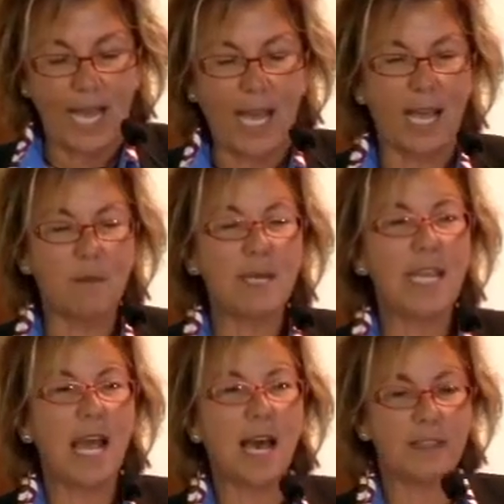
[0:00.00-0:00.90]
How
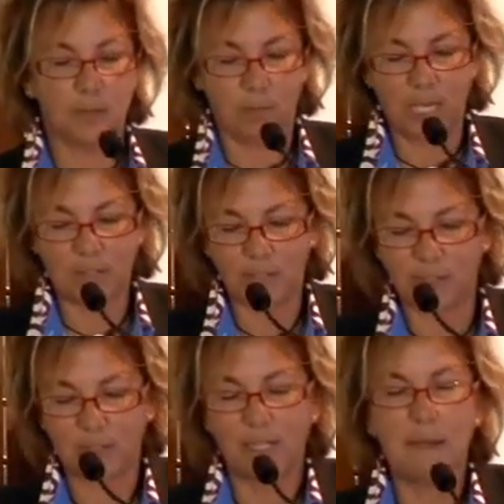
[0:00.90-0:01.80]
many other
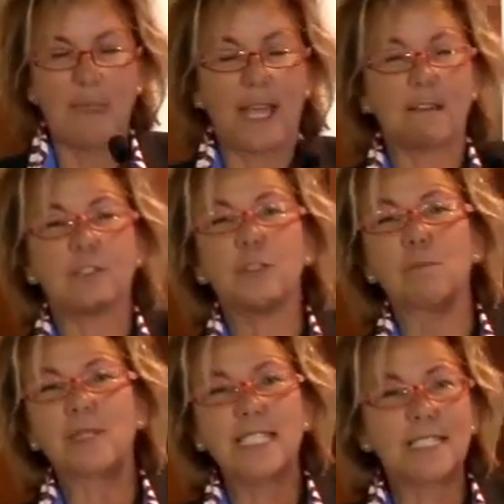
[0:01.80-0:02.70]
places have
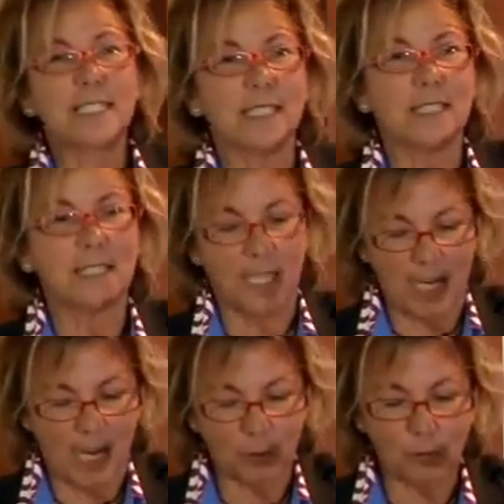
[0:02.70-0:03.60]
depleted their
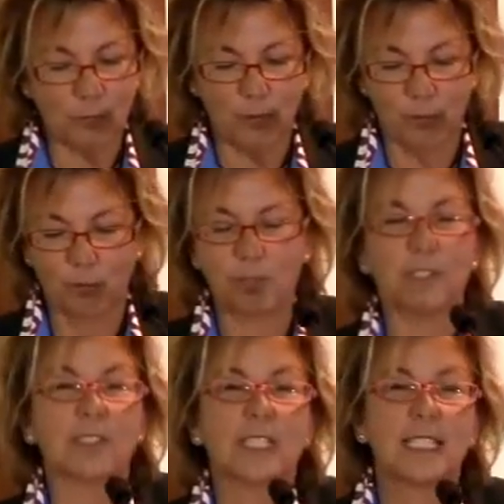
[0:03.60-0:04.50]
natural
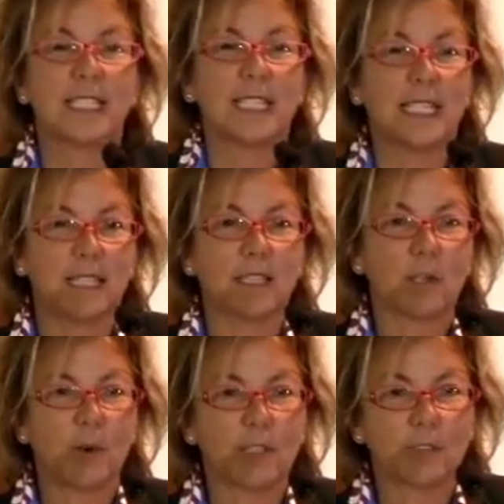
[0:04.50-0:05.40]
resources in the
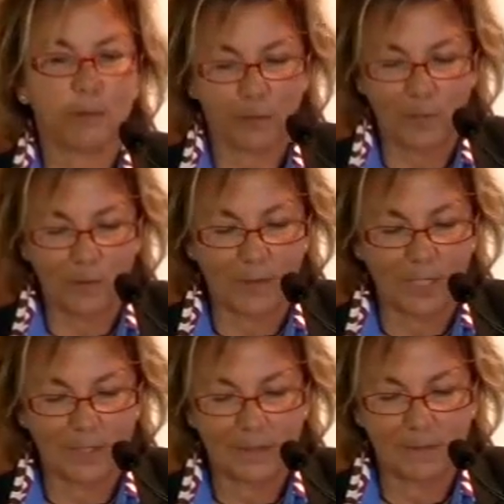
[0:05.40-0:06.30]
quest for
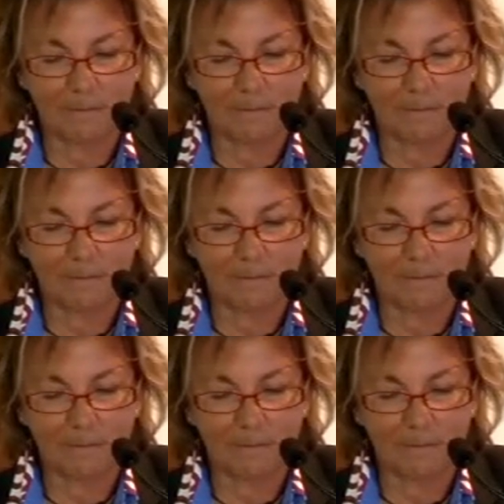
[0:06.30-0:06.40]
progress?